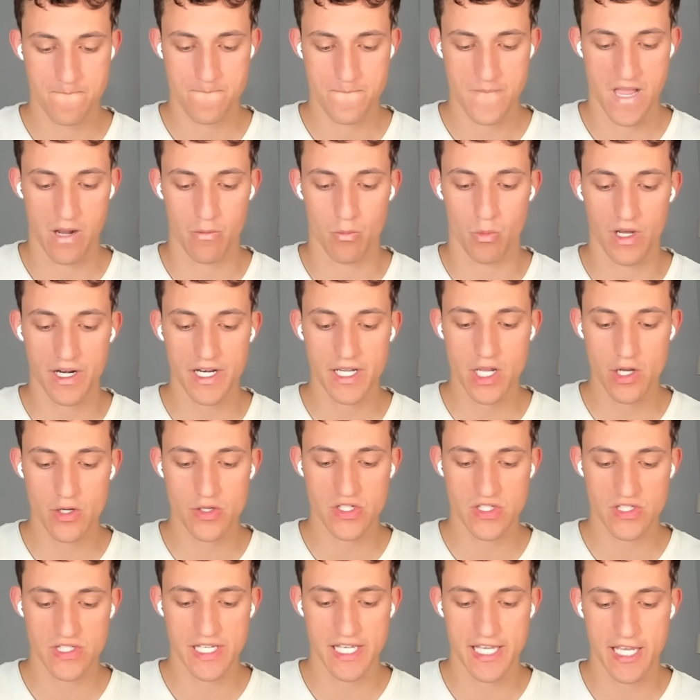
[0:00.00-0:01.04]
I want to go
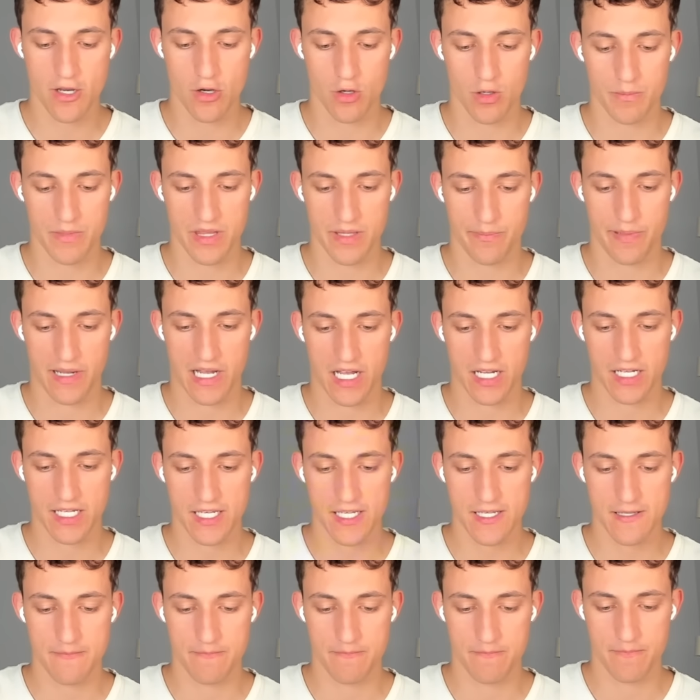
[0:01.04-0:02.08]
Sneaky Golem in the
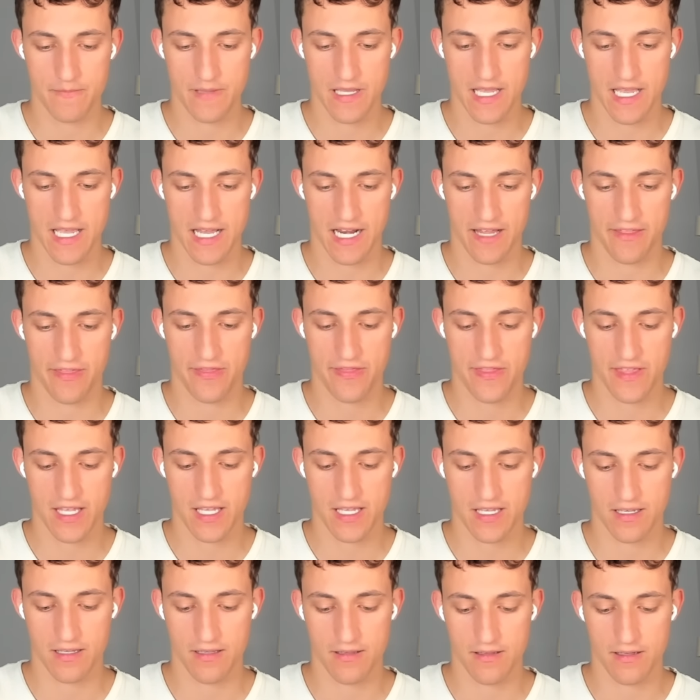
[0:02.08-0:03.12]
pocket, and I think
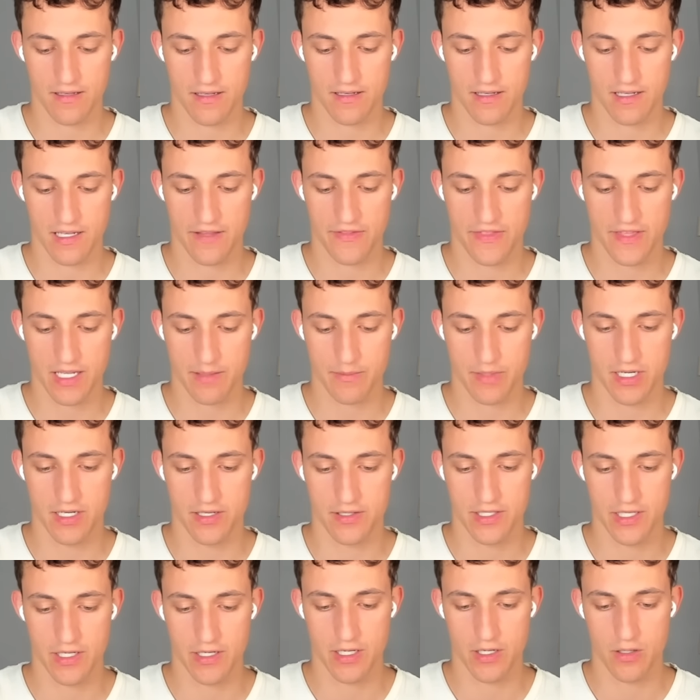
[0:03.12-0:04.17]
I'm
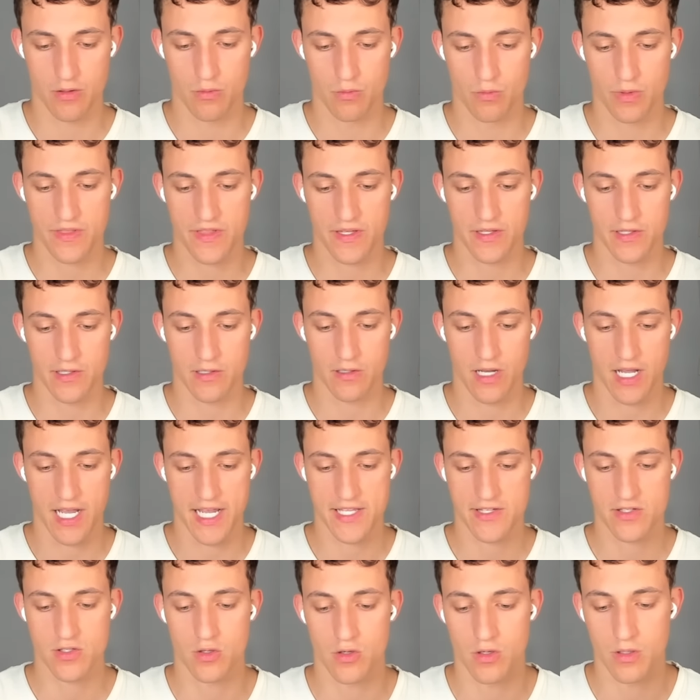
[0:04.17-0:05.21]
gonna do it with a little
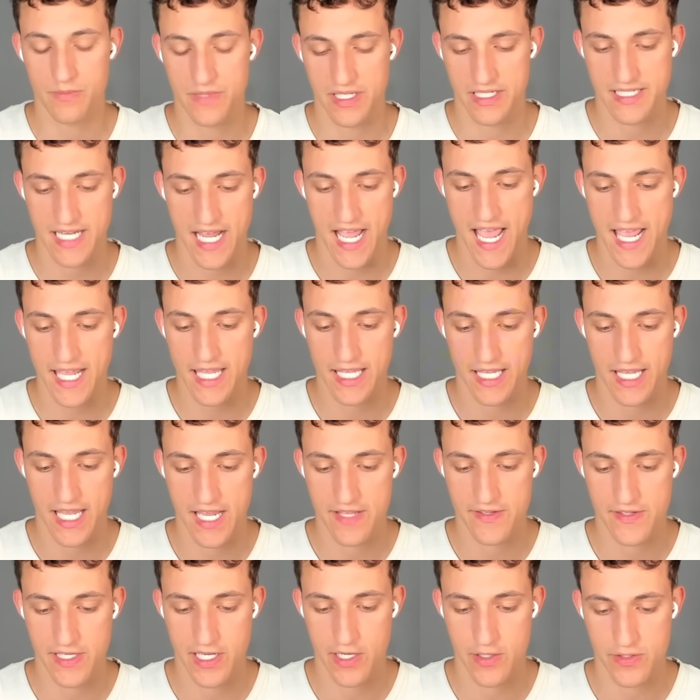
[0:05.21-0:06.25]
Ice Golem to tank in
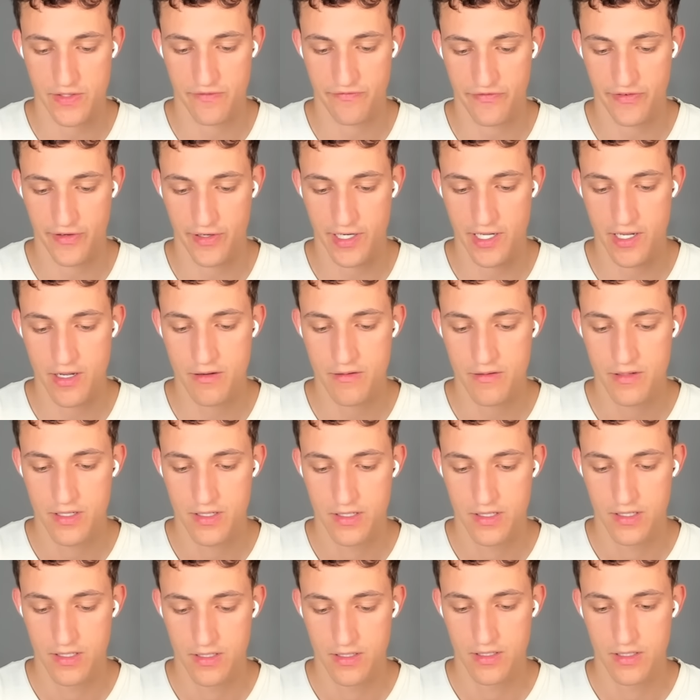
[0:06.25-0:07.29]
case he goes Inferno.
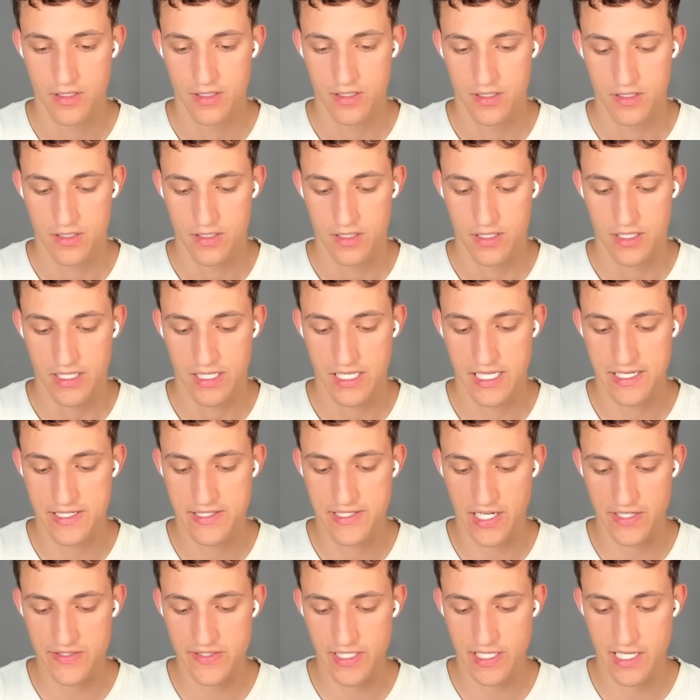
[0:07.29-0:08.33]
He
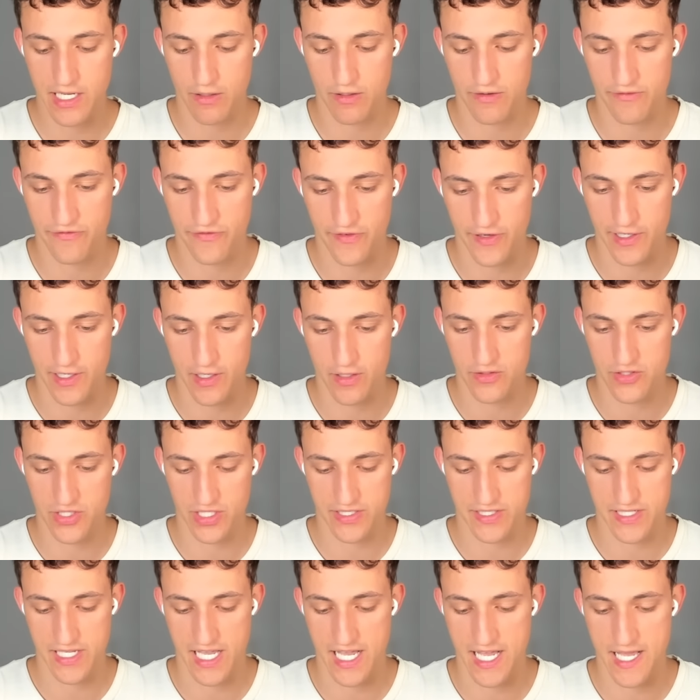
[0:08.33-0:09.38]
doesn't go Inferno
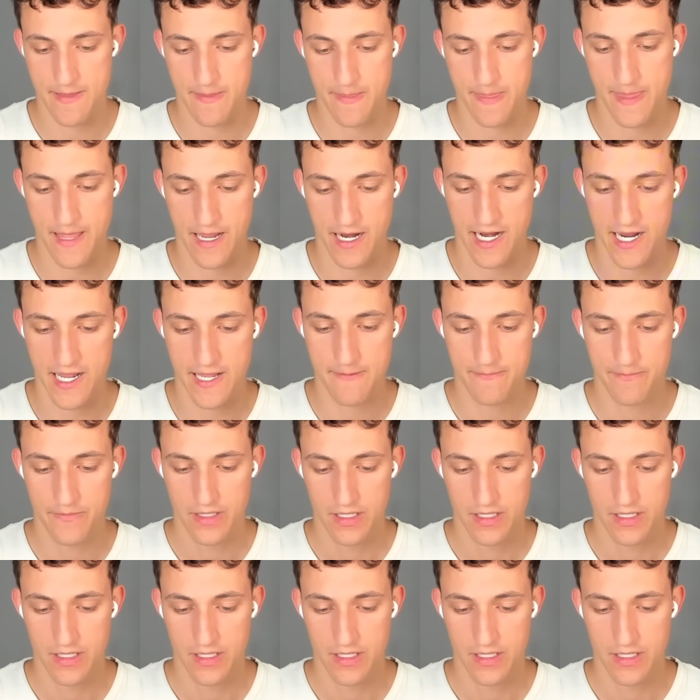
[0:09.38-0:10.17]
just yet. Alright.